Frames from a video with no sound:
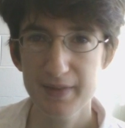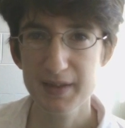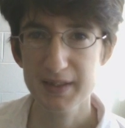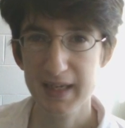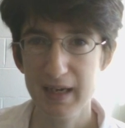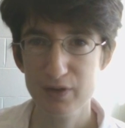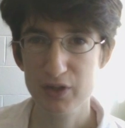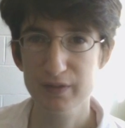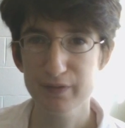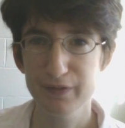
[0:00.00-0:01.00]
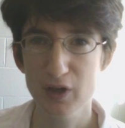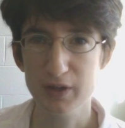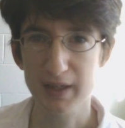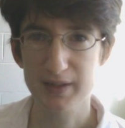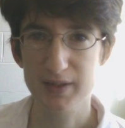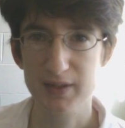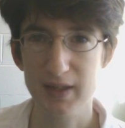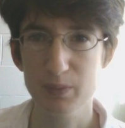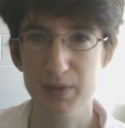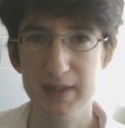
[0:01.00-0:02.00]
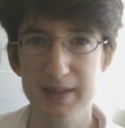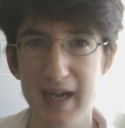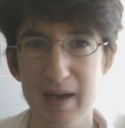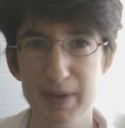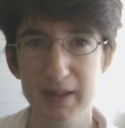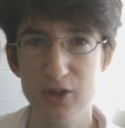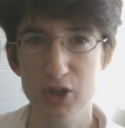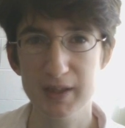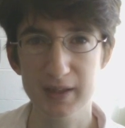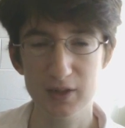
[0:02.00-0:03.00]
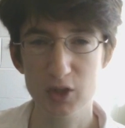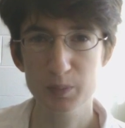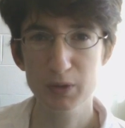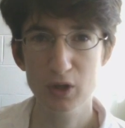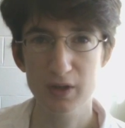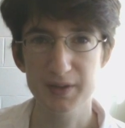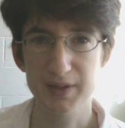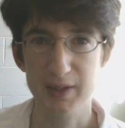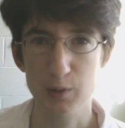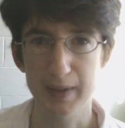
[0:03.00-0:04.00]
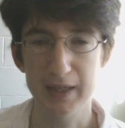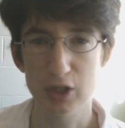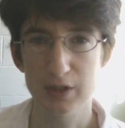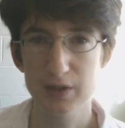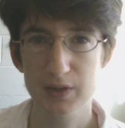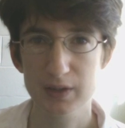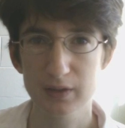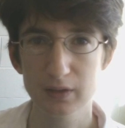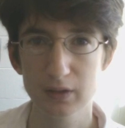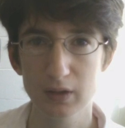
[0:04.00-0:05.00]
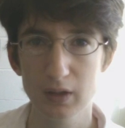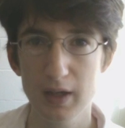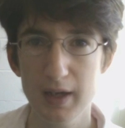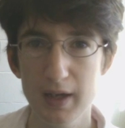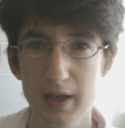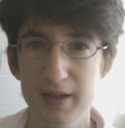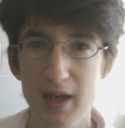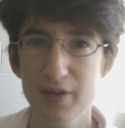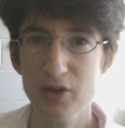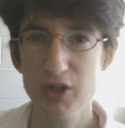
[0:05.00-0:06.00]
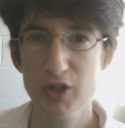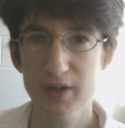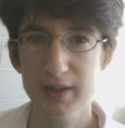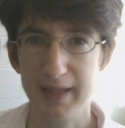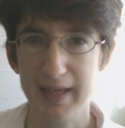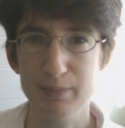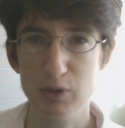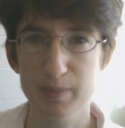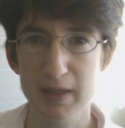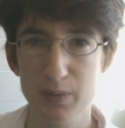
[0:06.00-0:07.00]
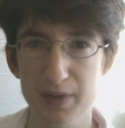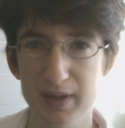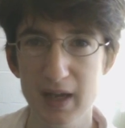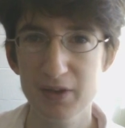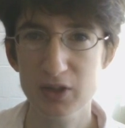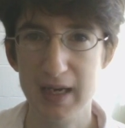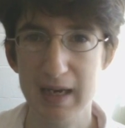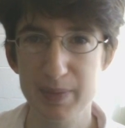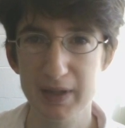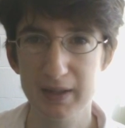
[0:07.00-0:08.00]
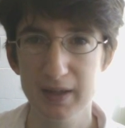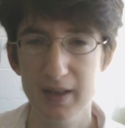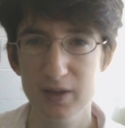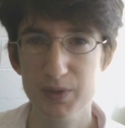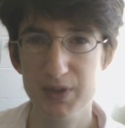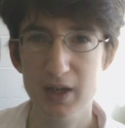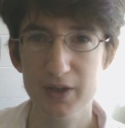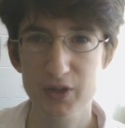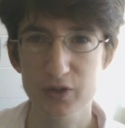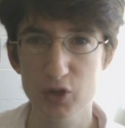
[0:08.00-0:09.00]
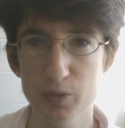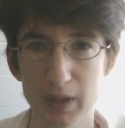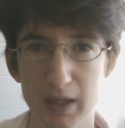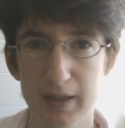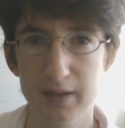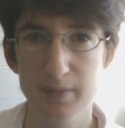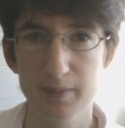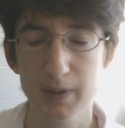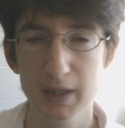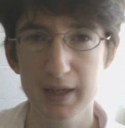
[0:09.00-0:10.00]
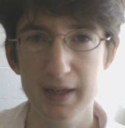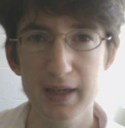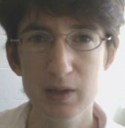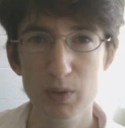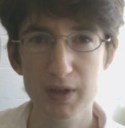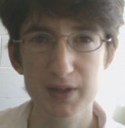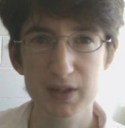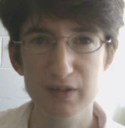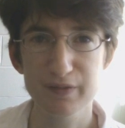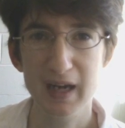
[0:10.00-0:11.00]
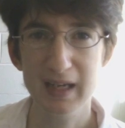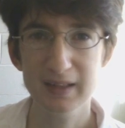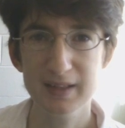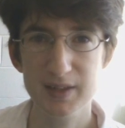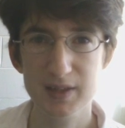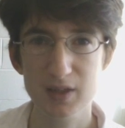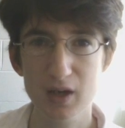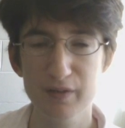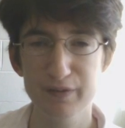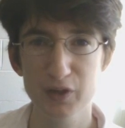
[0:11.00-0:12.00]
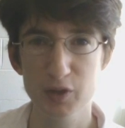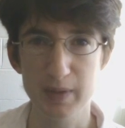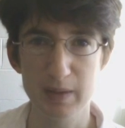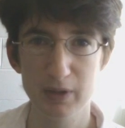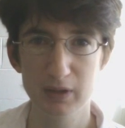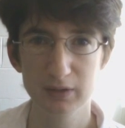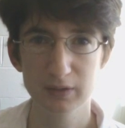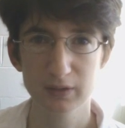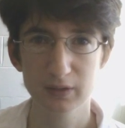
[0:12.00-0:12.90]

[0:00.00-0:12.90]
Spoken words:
This gave her some focus and was a topic that she could explore in 6 pages. Another student came to me with another topic that was also too broad. It was violence is harmful to people.